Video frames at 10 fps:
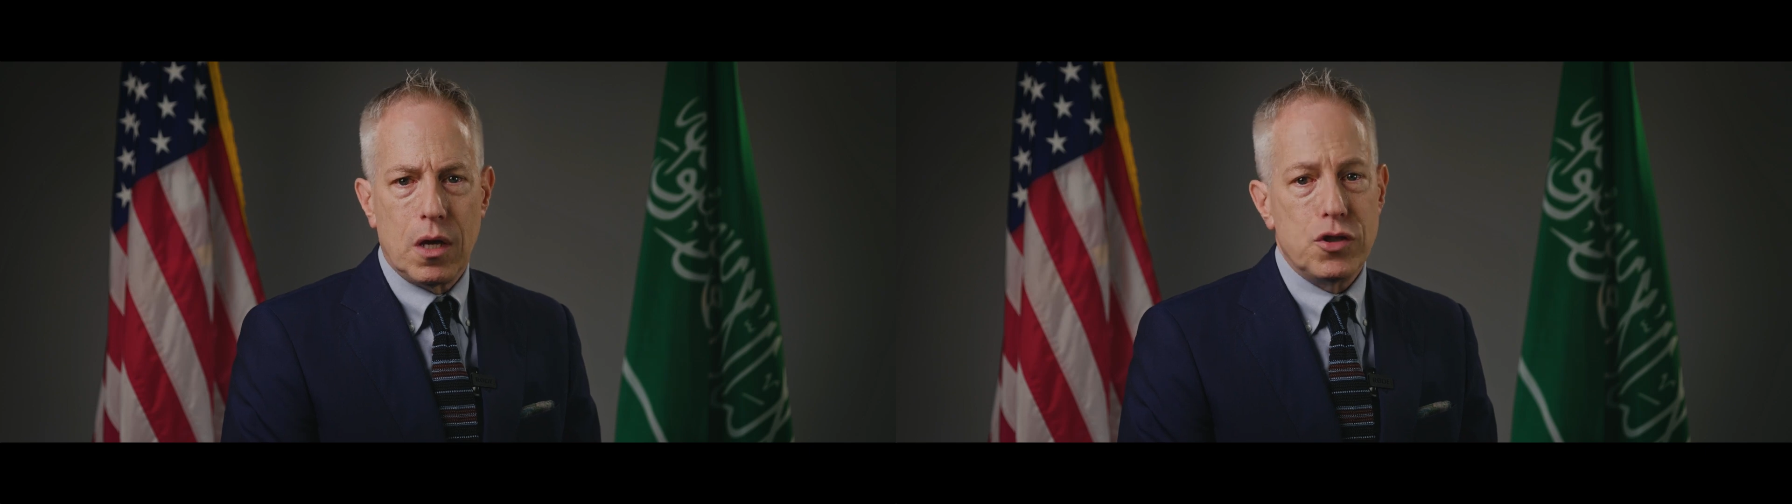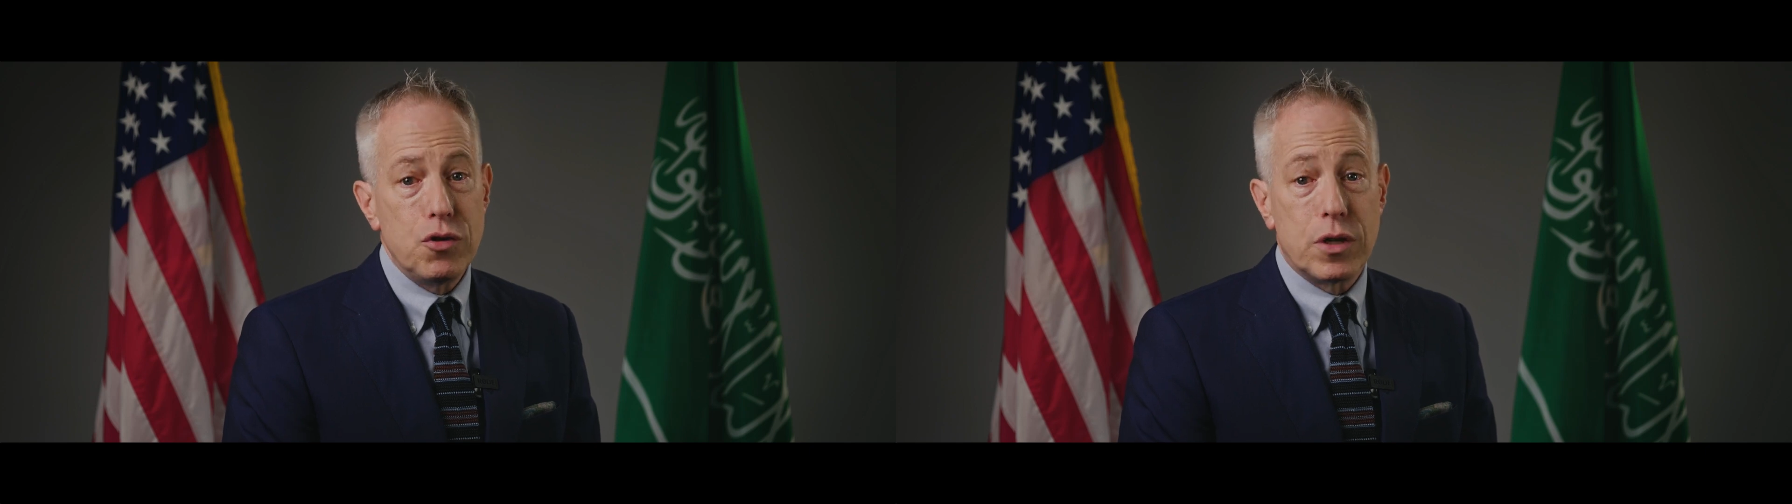
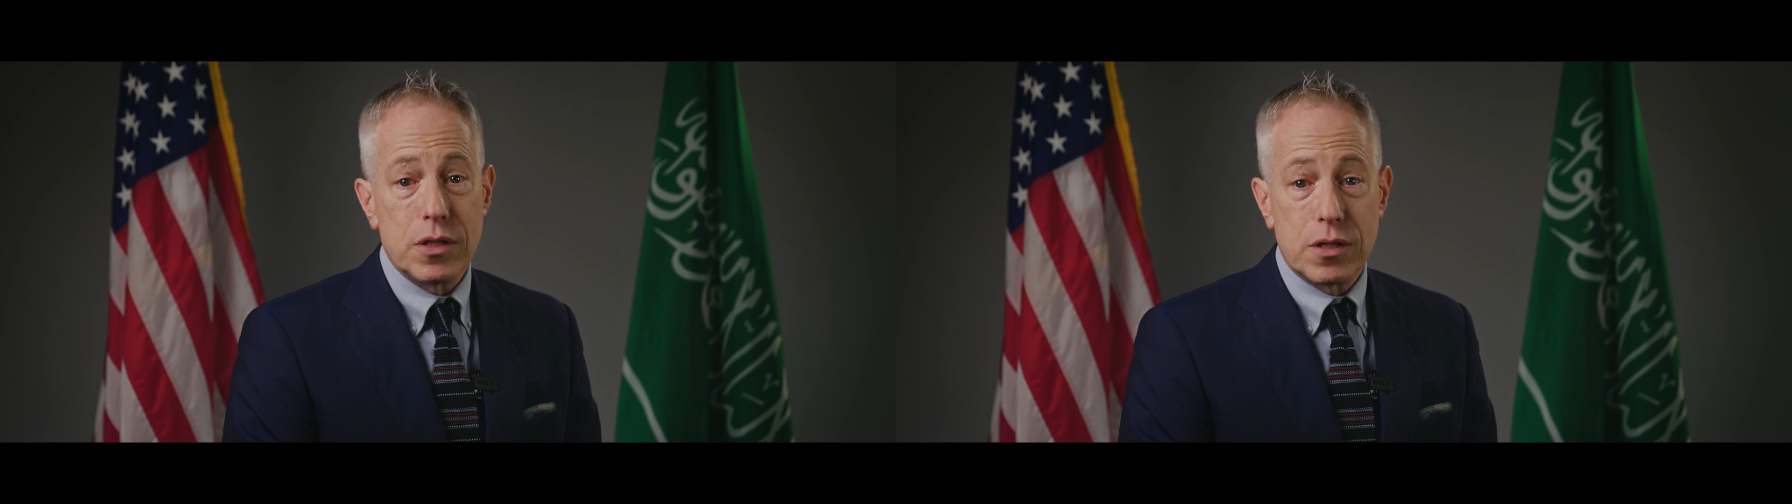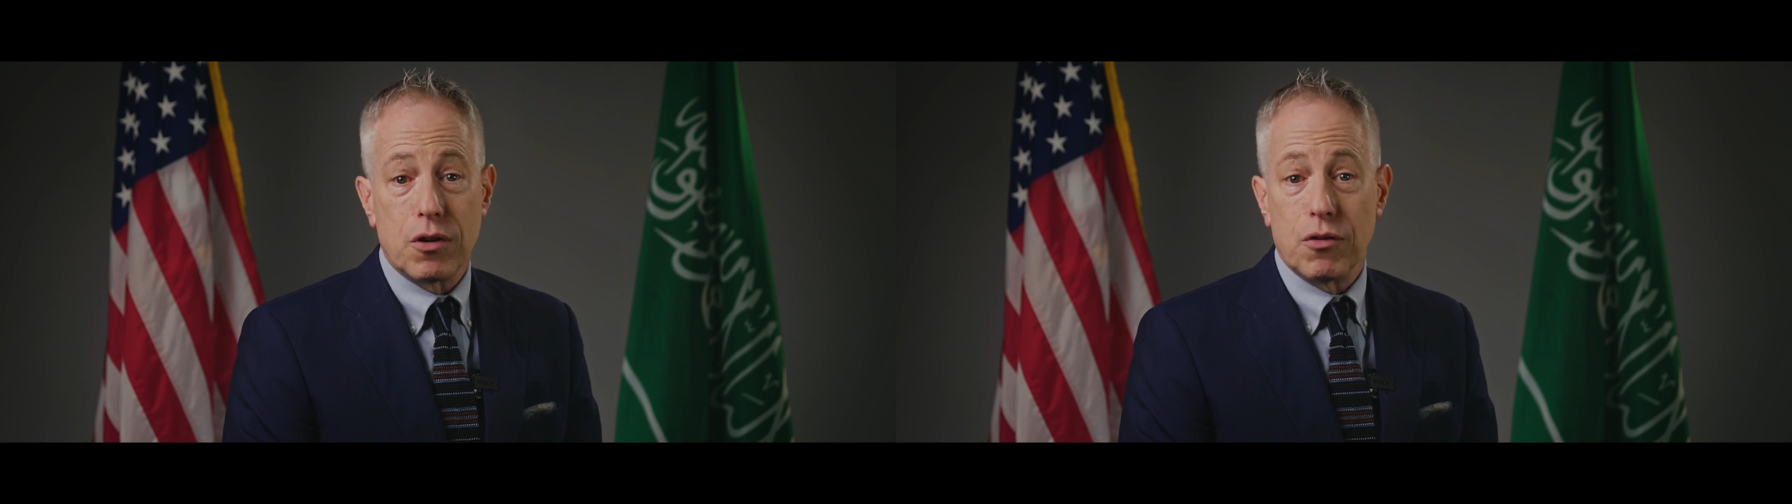as you
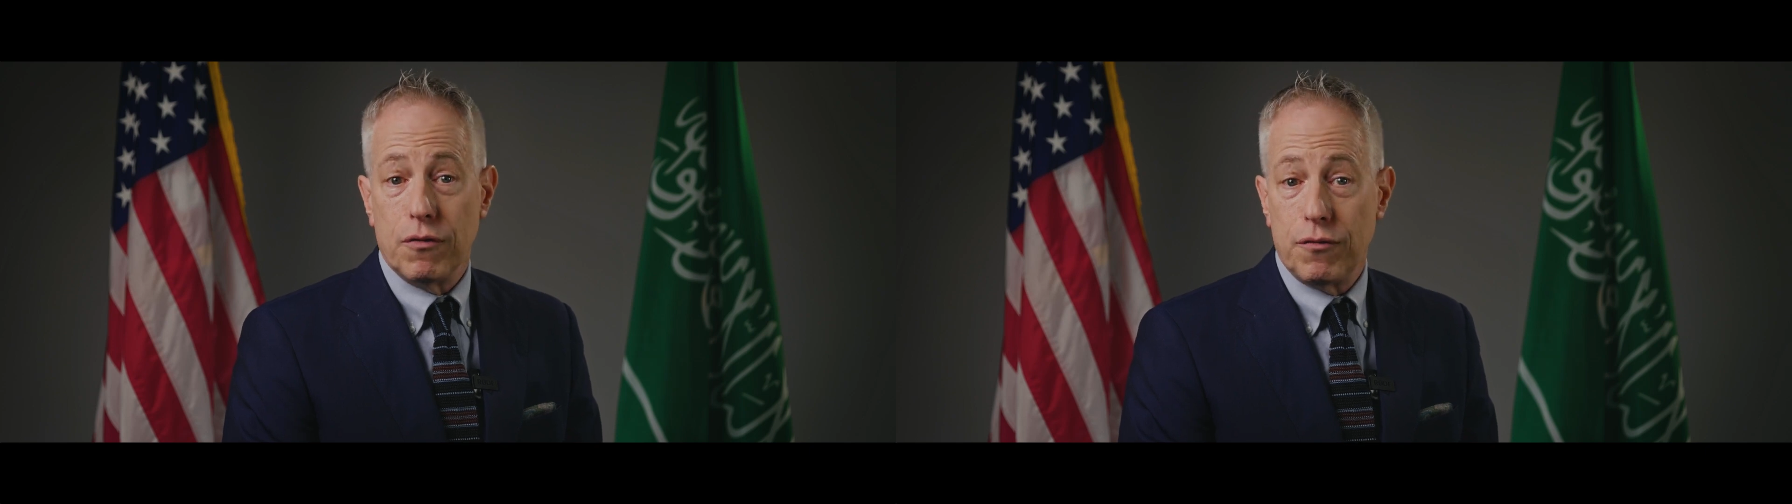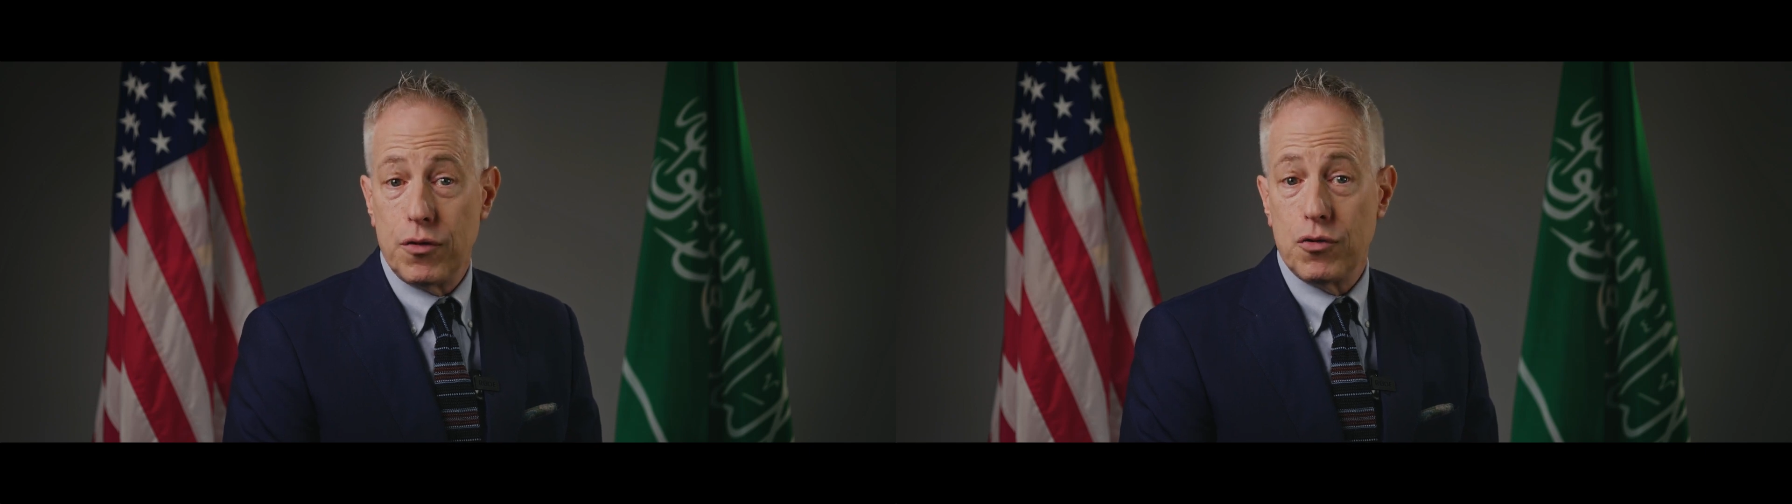consider
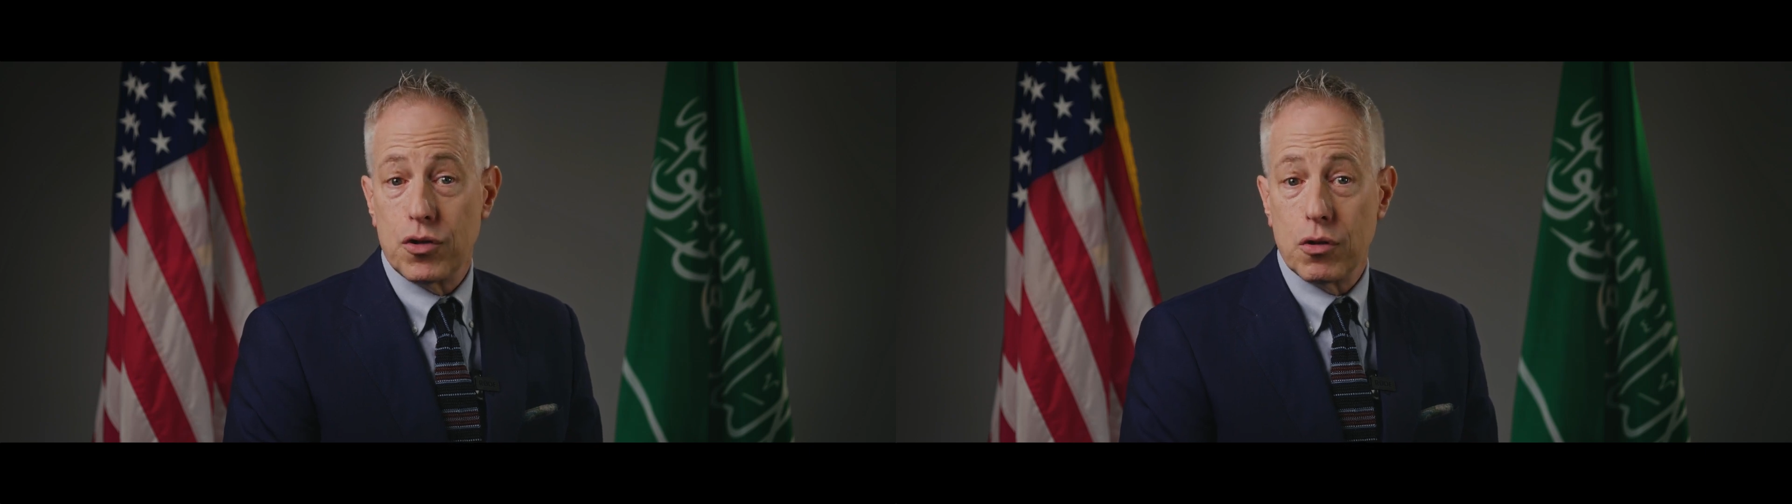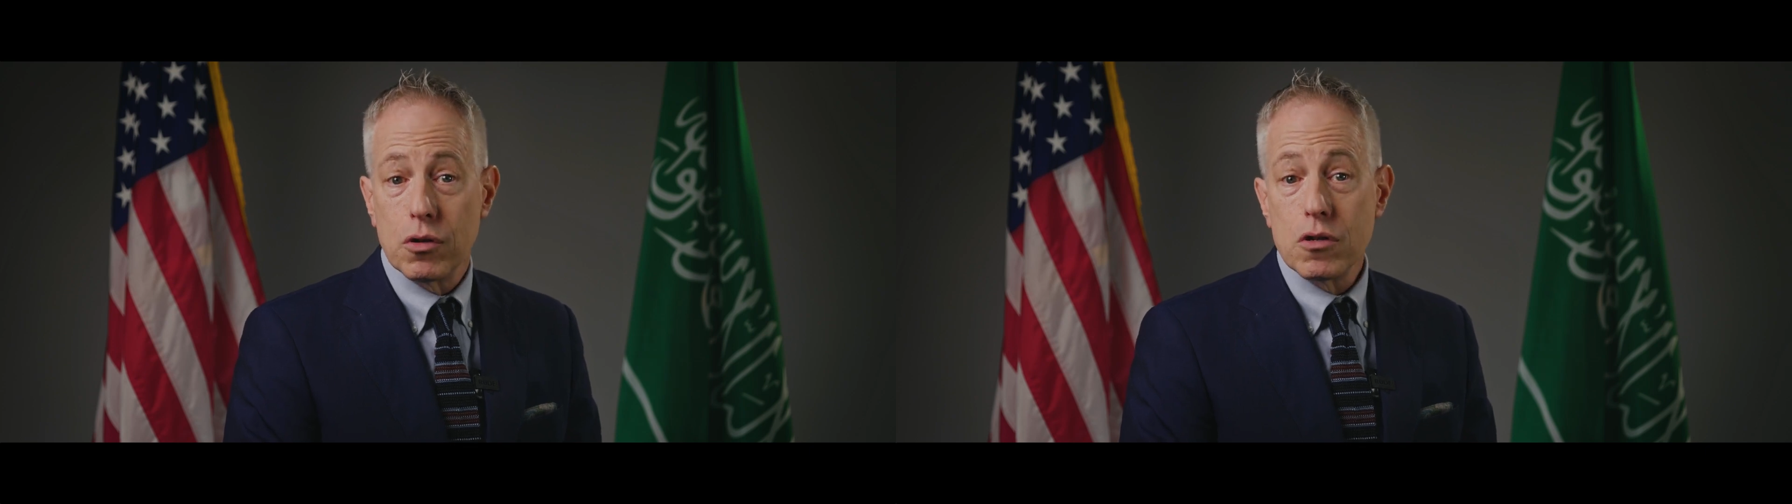the
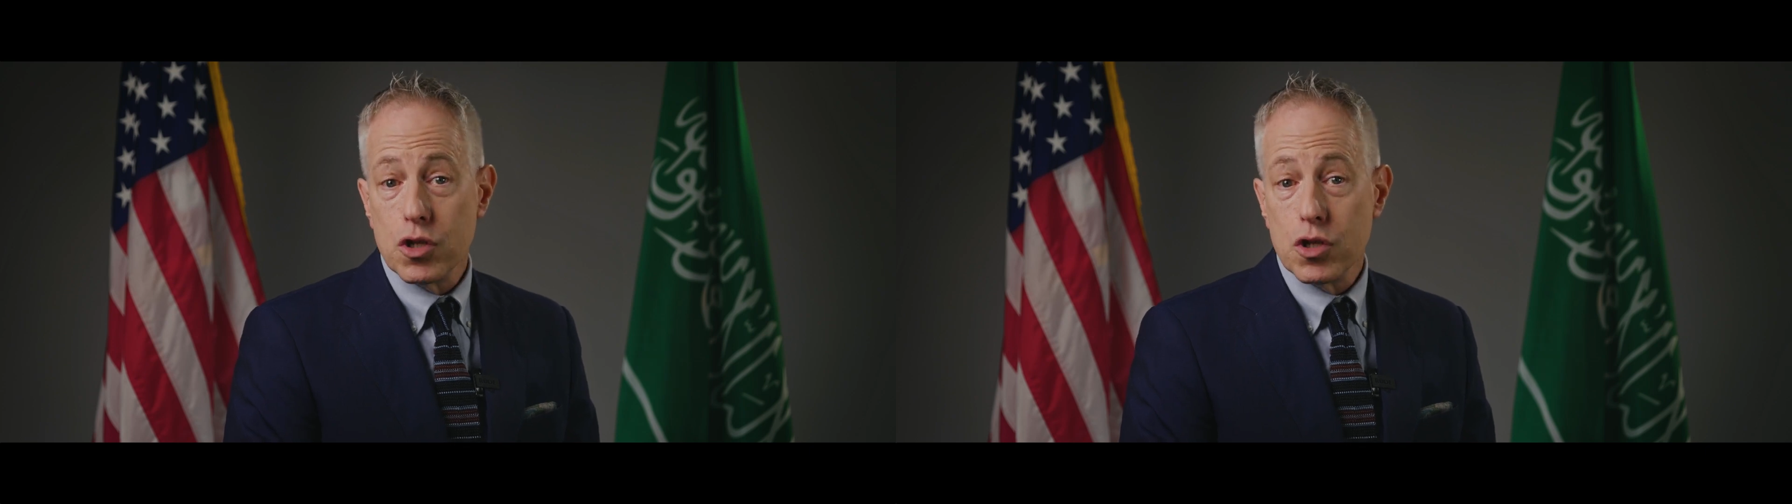future